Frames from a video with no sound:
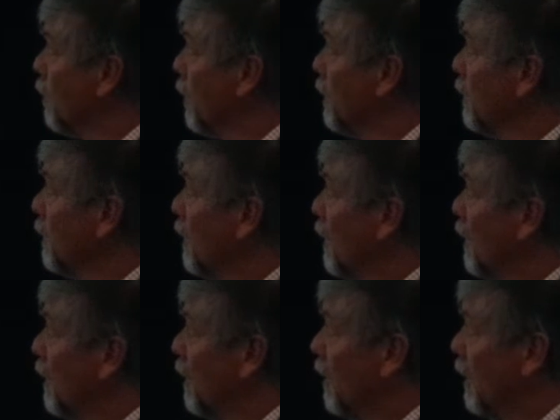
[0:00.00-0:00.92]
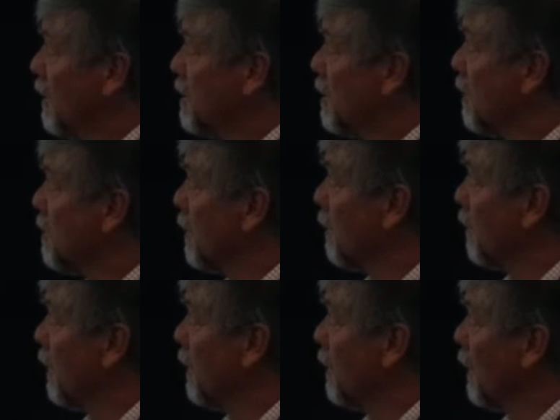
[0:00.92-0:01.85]
blue, ironstone in
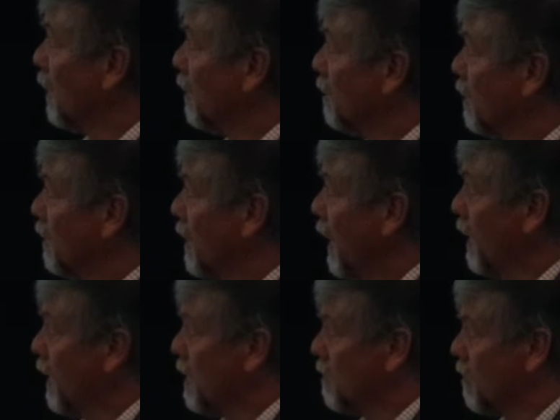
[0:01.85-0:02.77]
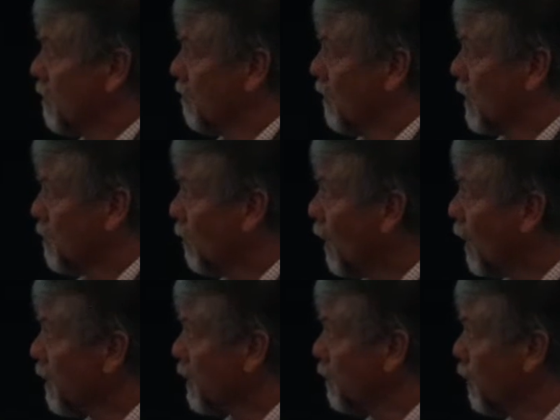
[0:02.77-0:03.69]
green, and the volcanics,
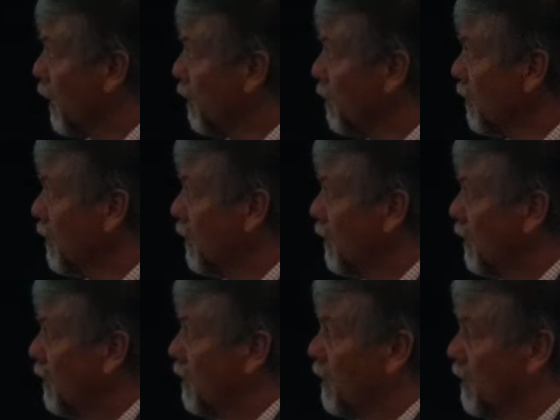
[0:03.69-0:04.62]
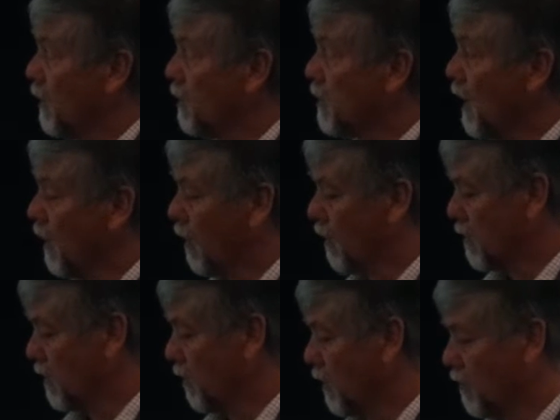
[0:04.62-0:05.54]
minor component, in yellow.
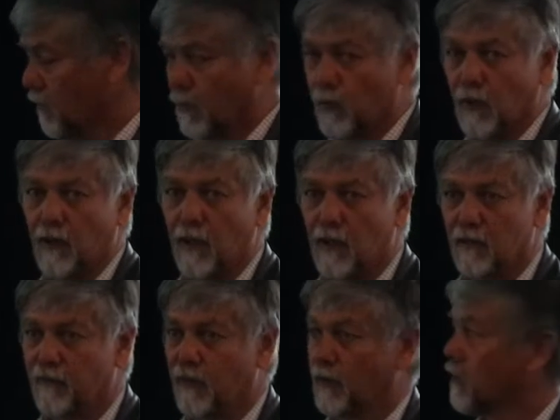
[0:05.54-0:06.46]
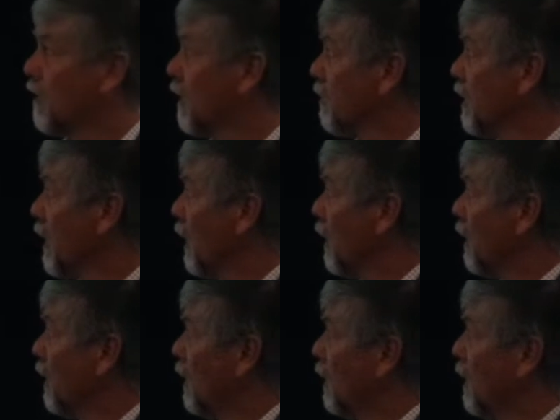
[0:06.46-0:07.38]
So we put another filter over
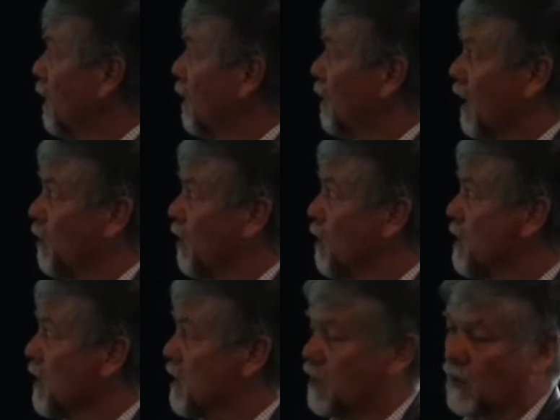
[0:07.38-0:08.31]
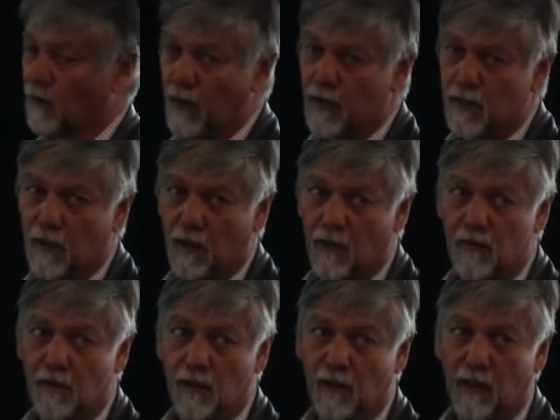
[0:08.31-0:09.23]
that, came up with just the
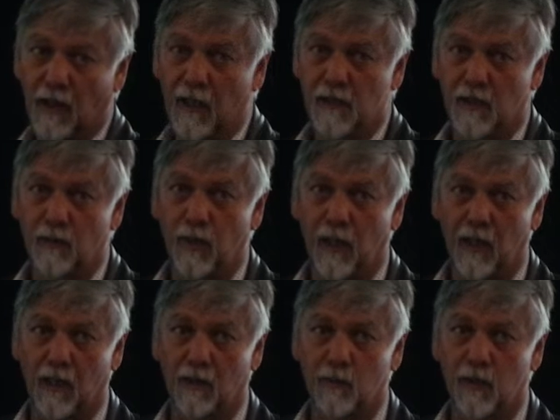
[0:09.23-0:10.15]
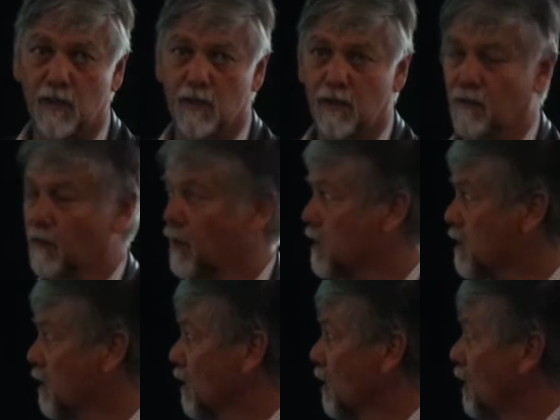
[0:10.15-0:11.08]
greenstones in the eastern part of the Murchison
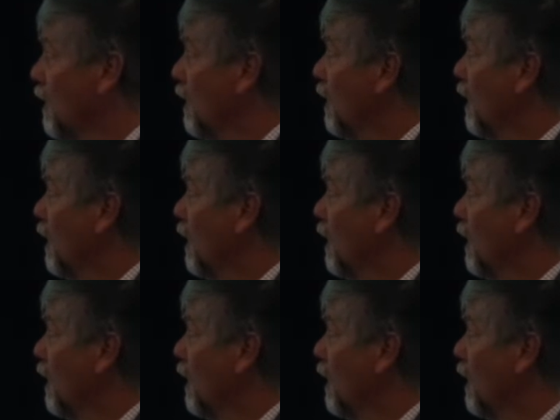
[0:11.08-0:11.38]
region,